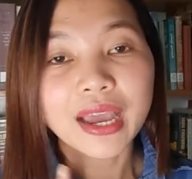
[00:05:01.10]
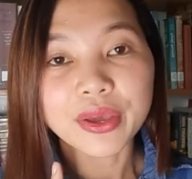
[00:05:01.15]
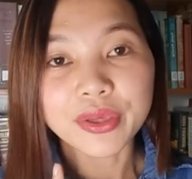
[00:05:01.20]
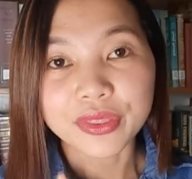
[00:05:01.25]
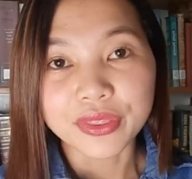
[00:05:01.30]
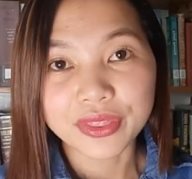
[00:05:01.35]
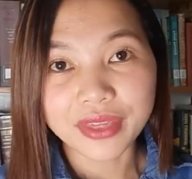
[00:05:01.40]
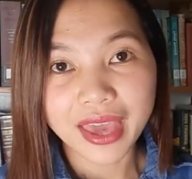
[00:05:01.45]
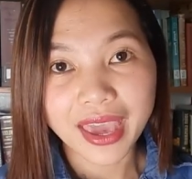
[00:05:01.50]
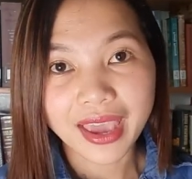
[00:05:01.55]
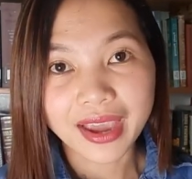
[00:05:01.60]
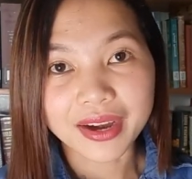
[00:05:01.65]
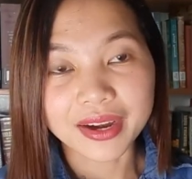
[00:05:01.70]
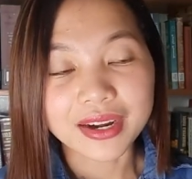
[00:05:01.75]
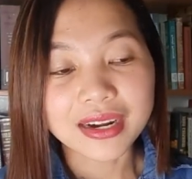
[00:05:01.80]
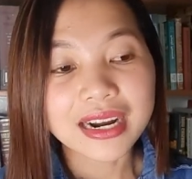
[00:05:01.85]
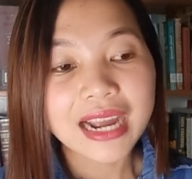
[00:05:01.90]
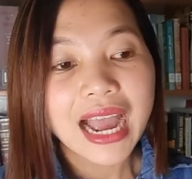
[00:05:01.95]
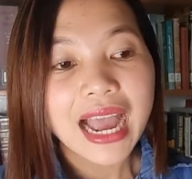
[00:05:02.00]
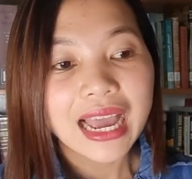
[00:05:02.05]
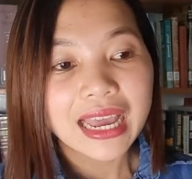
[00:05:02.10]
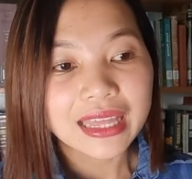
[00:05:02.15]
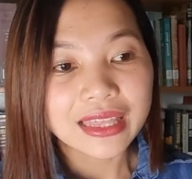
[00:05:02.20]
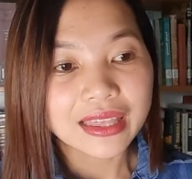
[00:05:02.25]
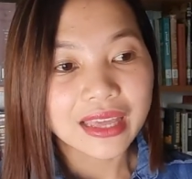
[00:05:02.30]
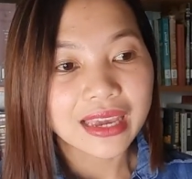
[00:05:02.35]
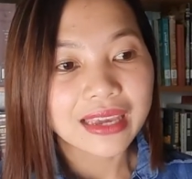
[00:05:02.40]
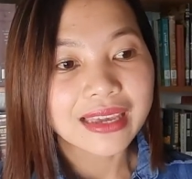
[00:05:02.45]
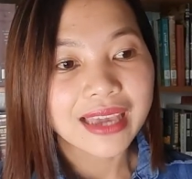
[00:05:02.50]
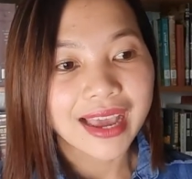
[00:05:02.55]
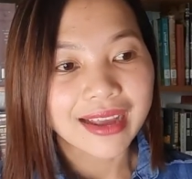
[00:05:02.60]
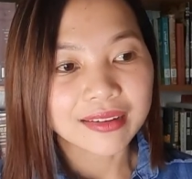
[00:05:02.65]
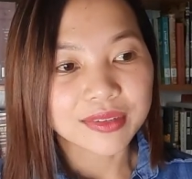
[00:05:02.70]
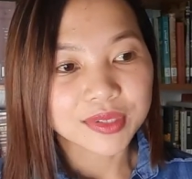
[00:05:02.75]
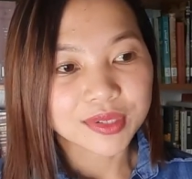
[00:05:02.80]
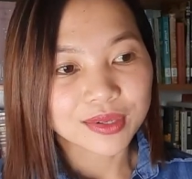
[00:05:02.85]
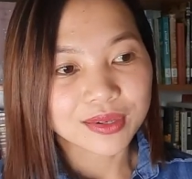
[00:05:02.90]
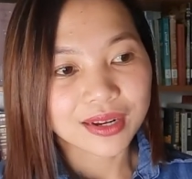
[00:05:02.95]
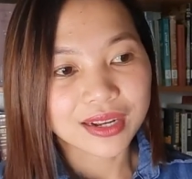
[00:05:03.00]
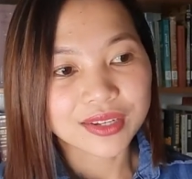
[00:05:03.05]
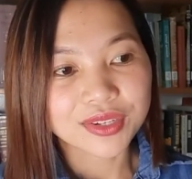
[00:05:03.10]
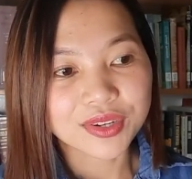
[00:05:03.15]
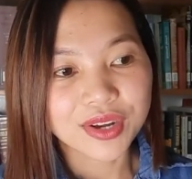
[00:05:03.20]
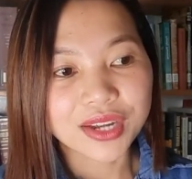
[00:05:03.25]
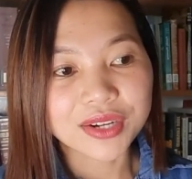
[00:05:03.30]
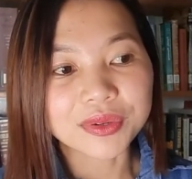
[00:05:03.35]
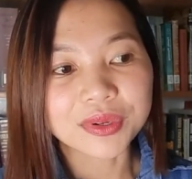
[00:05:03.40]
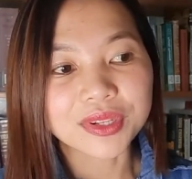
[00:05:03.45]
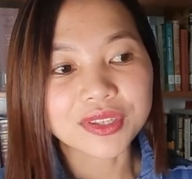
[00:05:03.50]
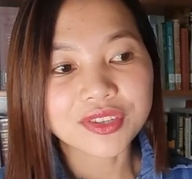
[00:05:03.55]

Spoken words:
There, they enter a general